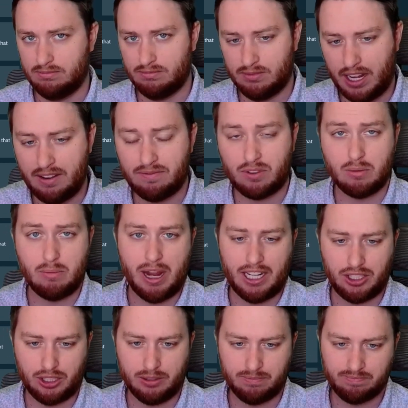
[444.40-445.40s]

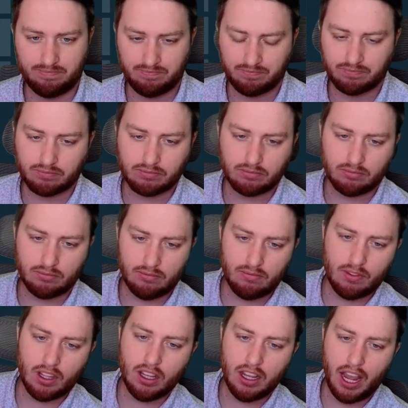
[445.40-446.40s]
information.
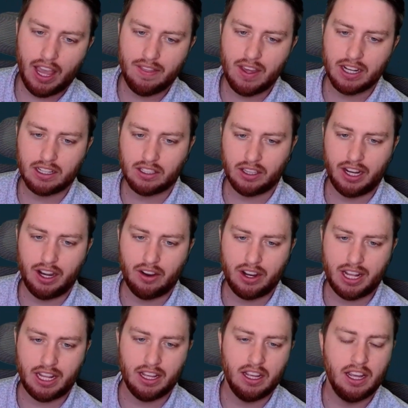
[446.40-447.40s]
And then
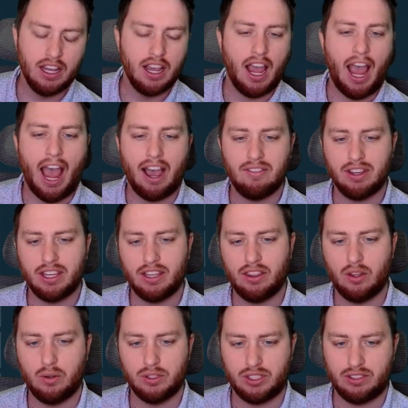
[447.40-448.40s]
clarity, having
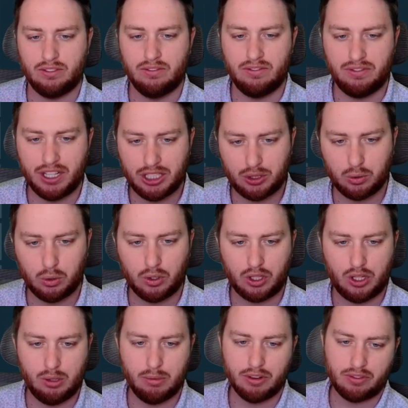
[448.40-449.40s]
those visual
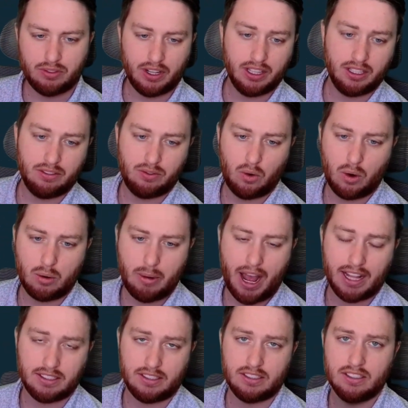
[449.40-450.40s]
human friendly
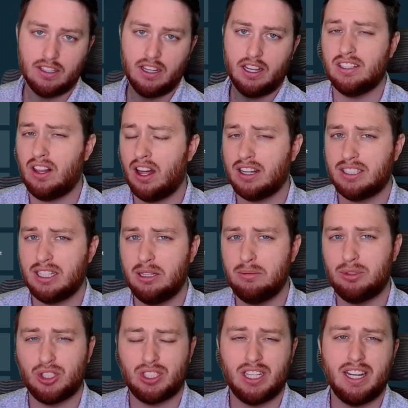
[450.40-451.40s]
formats. A lot of teams
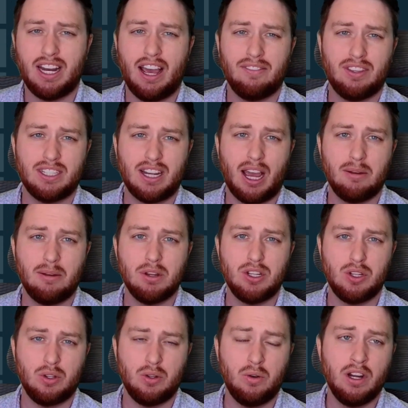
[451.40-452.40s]
just didn't have the time to
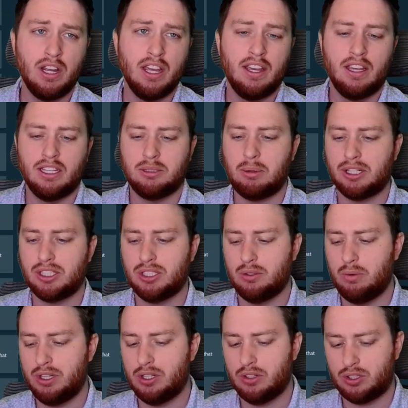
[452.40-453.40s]
do, especially
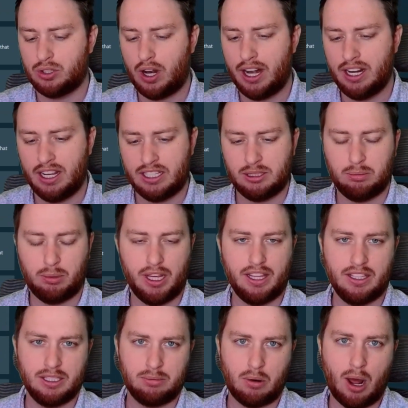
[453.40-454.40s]
when you're trying to explain
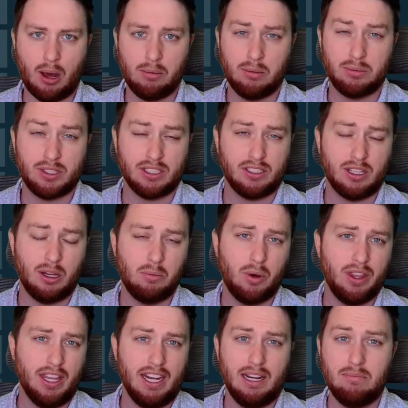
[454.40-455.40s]
these problems to someone
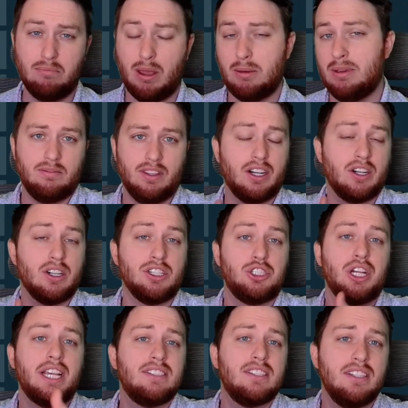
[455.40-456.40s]
that maybe they're
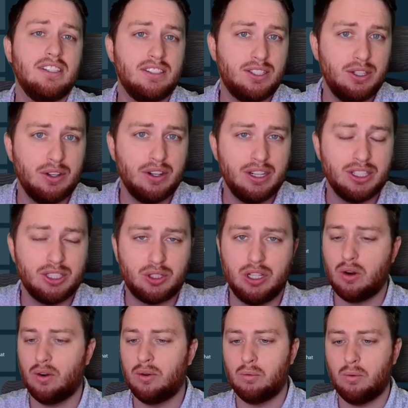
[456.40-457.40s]
adjacent to your industry
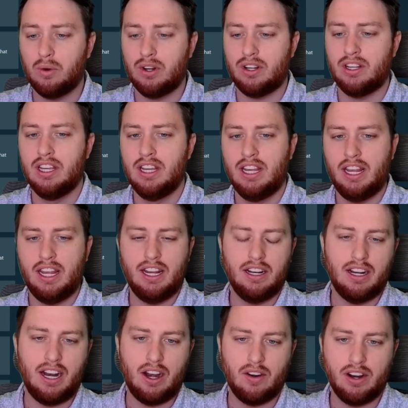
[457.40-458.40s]
or work in an
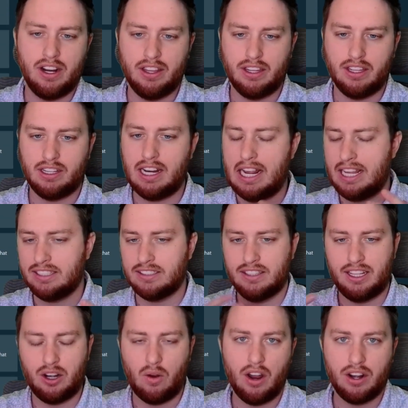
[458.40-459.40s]
area that they
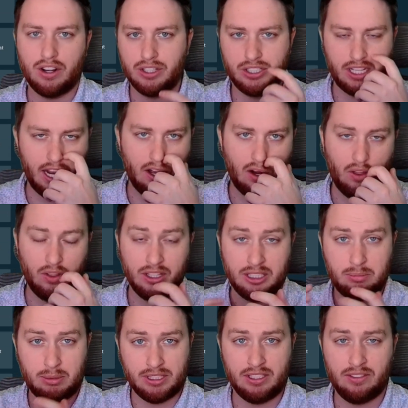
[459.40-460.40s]
don't understand all the
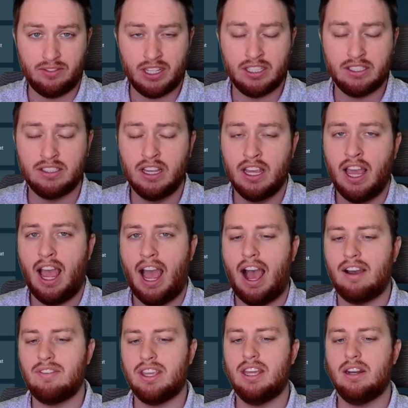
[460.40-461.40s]
specifics.
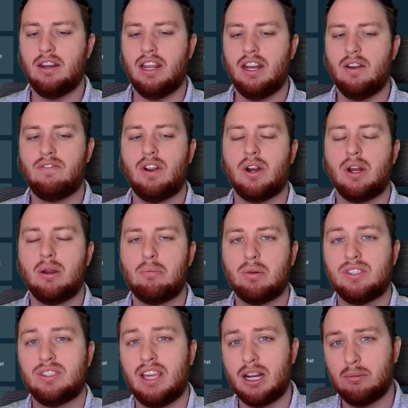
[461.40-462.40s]
Having it in a very
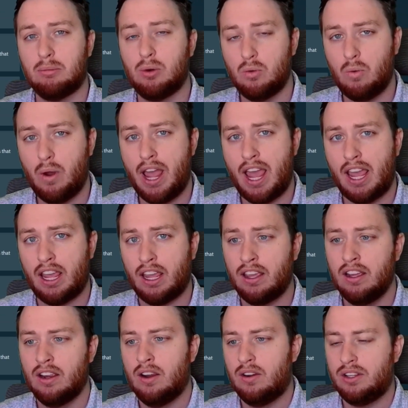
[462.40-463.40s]
presentable way.
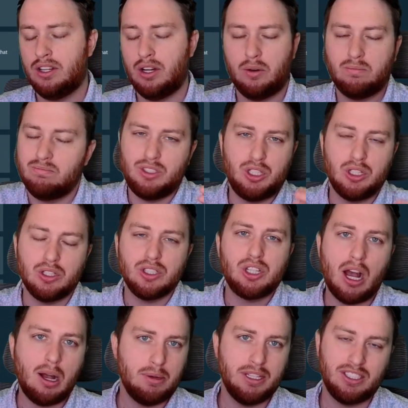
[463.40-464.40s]
You know, your
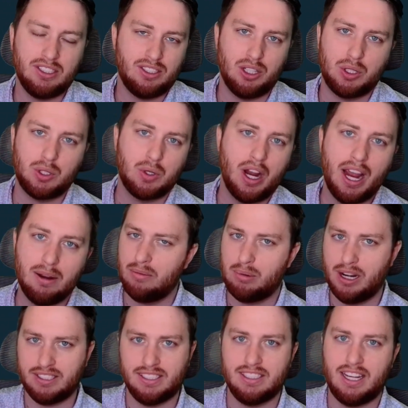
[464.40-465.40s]
job isn't to create
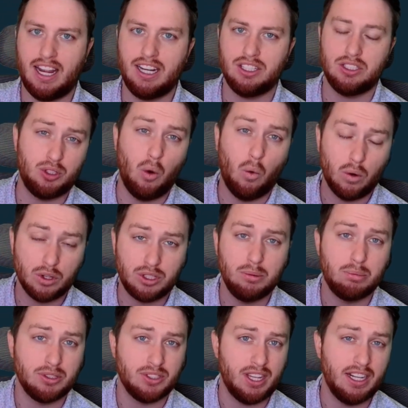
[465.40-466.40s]
presentations or to
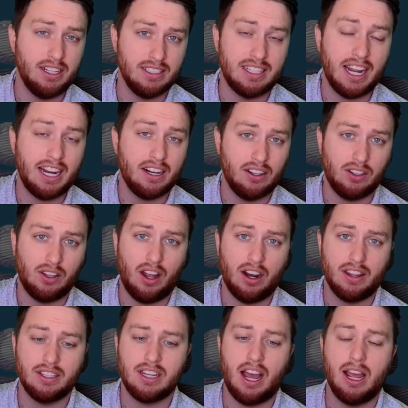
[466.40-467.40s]
present data a lot of
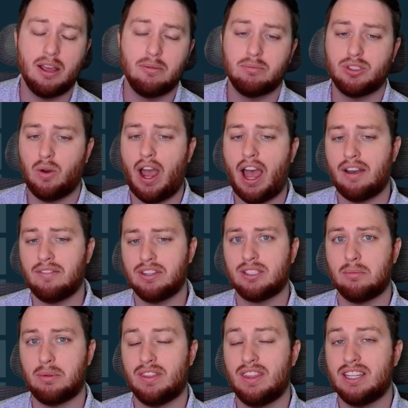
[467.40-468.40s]
the time. So having
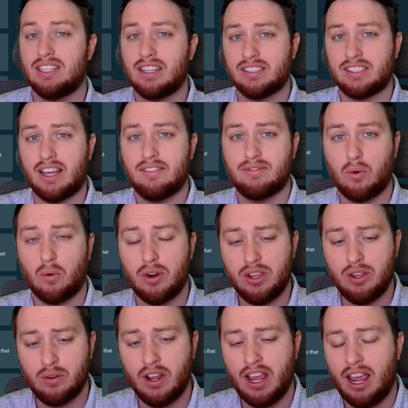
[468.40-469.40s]
something that does that for
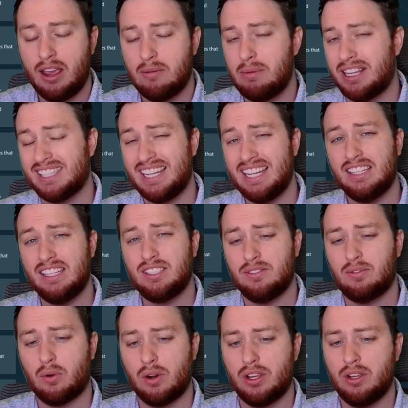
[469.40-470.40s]
you, makes it easy
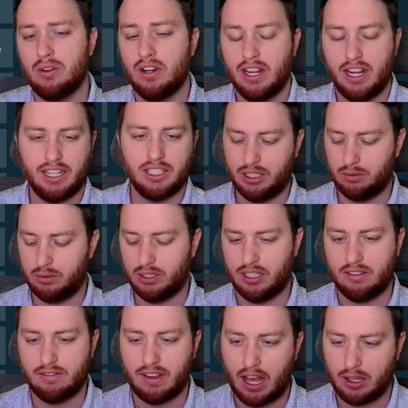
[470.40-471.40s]
for you, is really
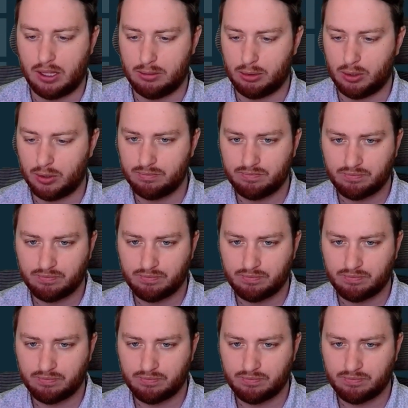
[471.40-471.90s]
valuable.